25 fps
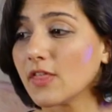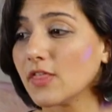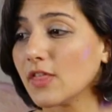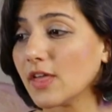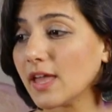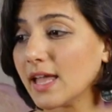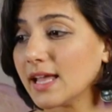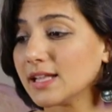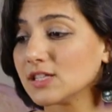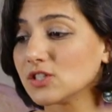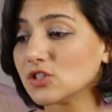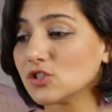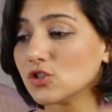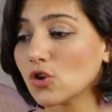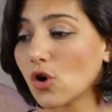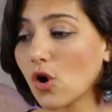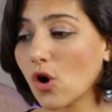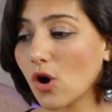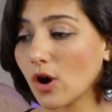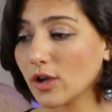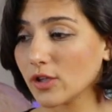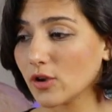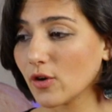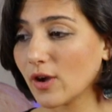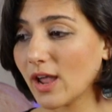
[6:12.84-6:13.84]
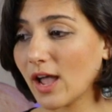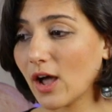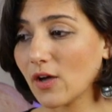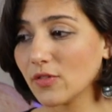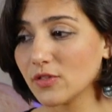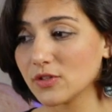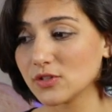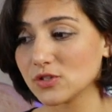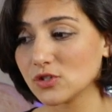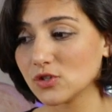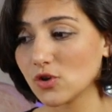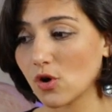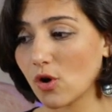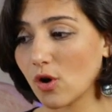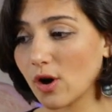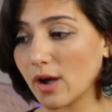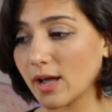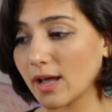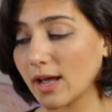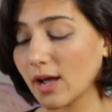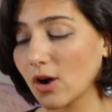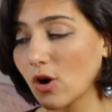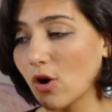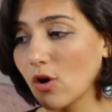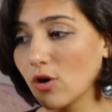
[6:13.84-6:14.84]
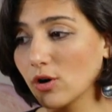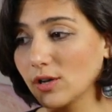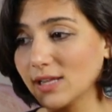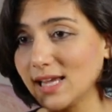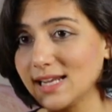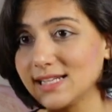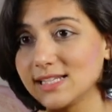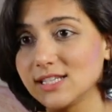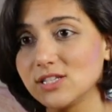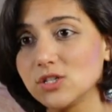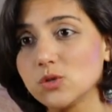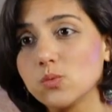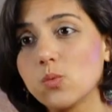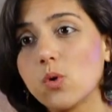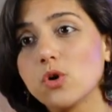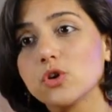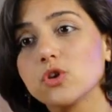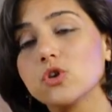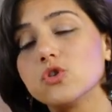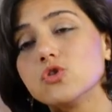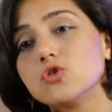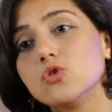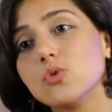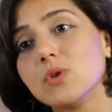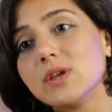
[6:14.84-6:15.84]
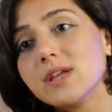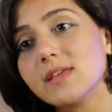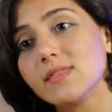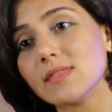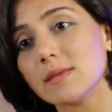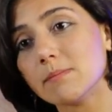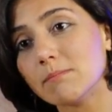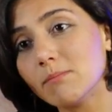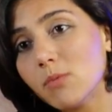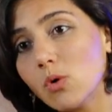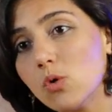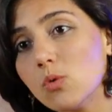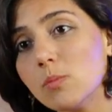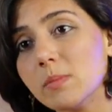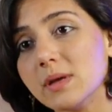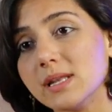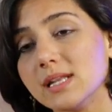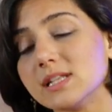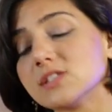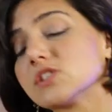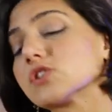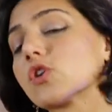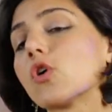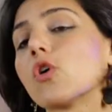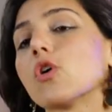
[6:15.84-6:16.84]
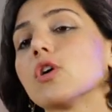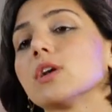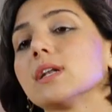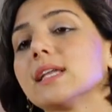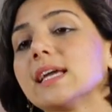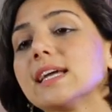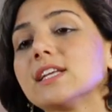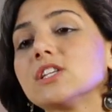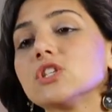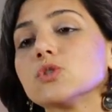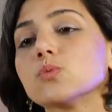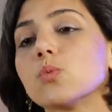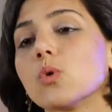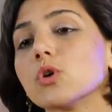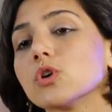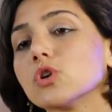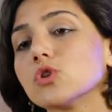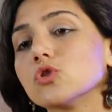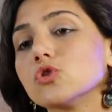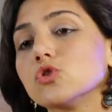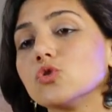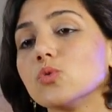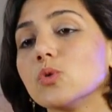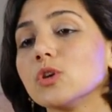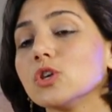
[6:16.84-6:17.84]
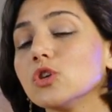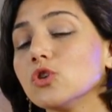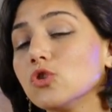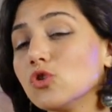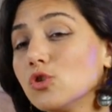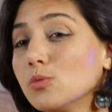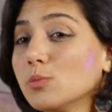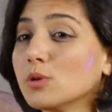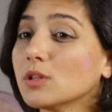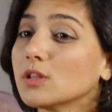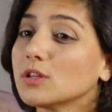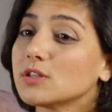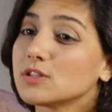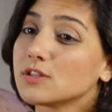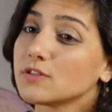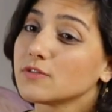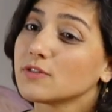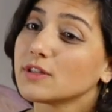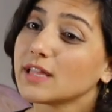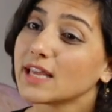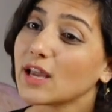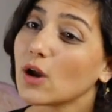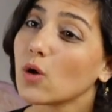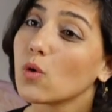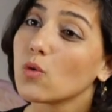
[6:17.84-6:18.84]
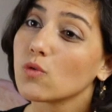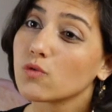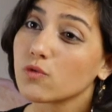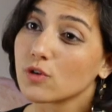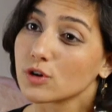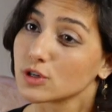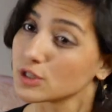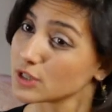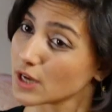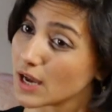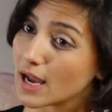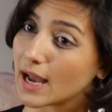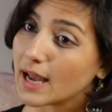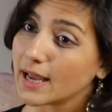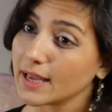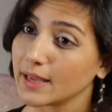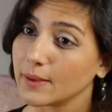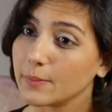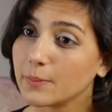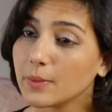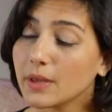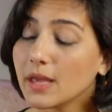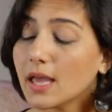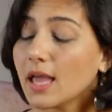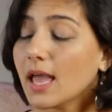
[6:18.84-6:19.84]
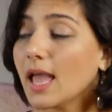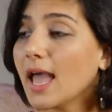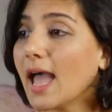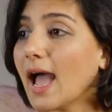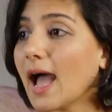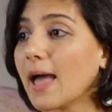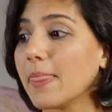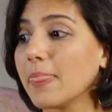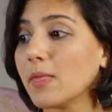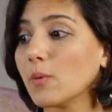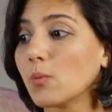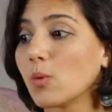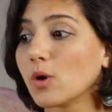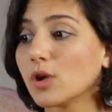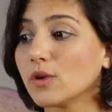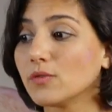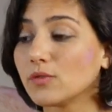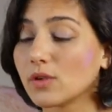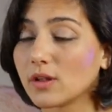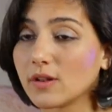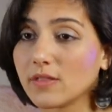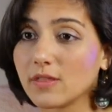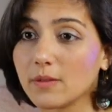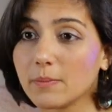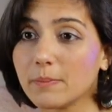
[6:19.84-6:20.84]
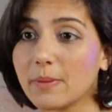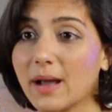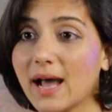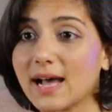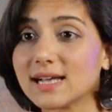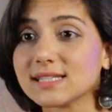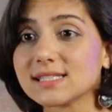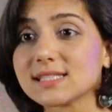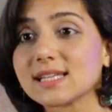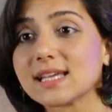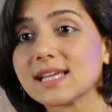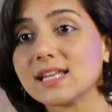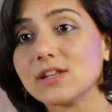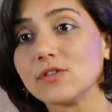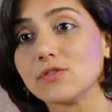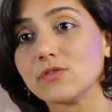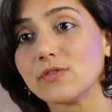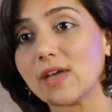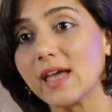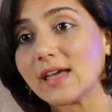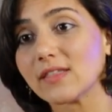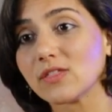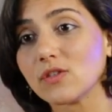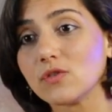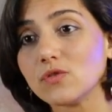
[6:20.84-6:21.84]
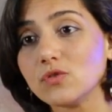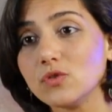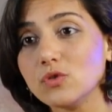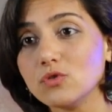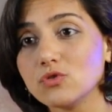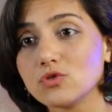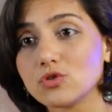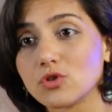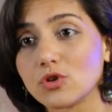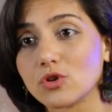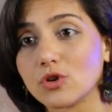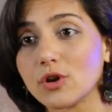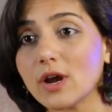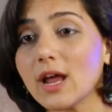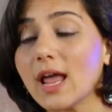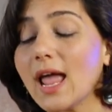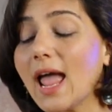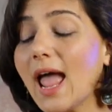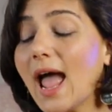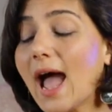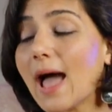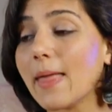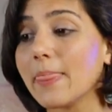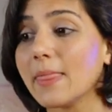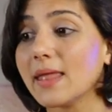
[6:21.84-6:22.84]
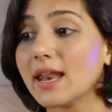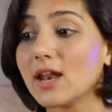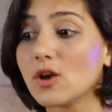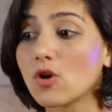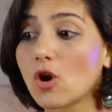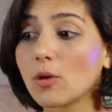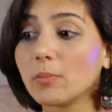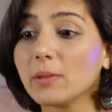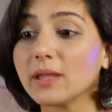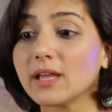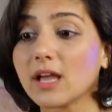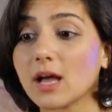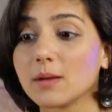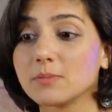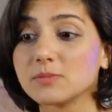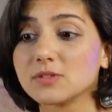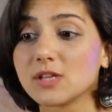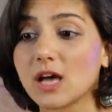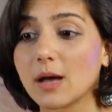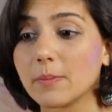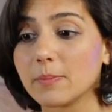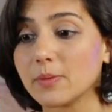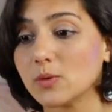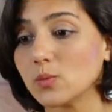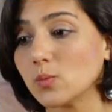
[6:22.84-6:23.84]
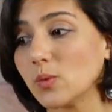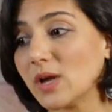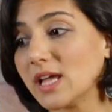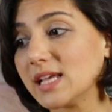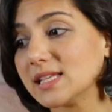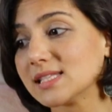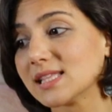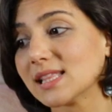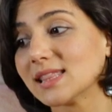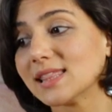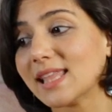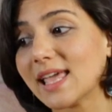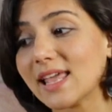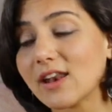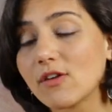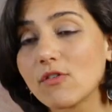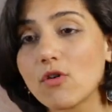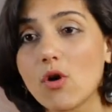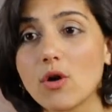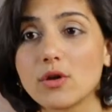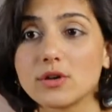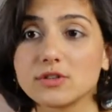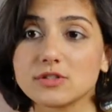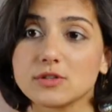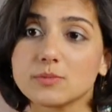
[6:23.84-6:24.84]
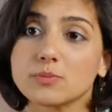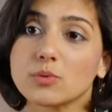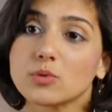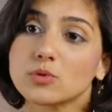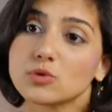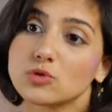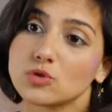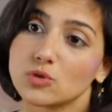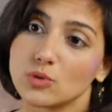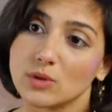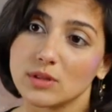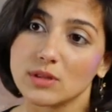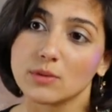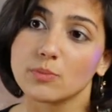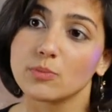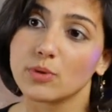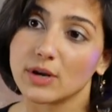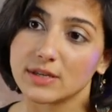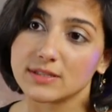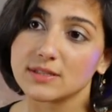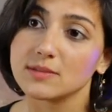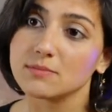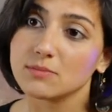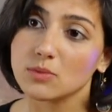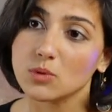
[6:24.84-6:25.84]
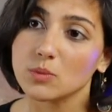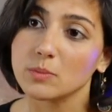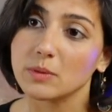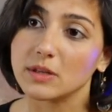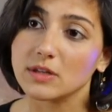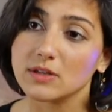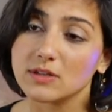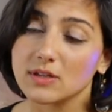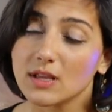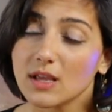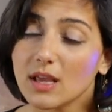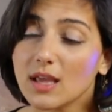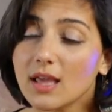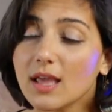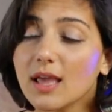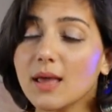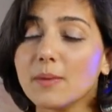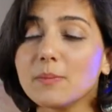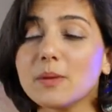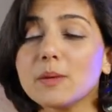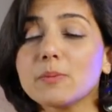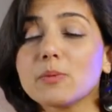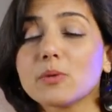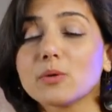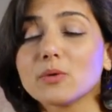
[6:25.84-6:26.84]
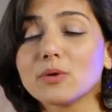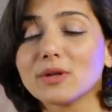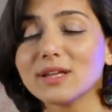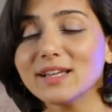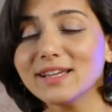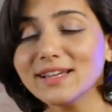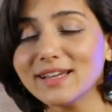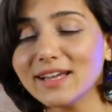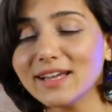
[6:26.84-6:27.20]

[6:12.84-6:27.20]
that it's not, your health is not correlated to what you're doing in the moment. It's correlated to what you're doing cumulatively over time, and that what you've done in the past can affect the future, and that it normally comes up in ways later on as opposed to in the present moment. People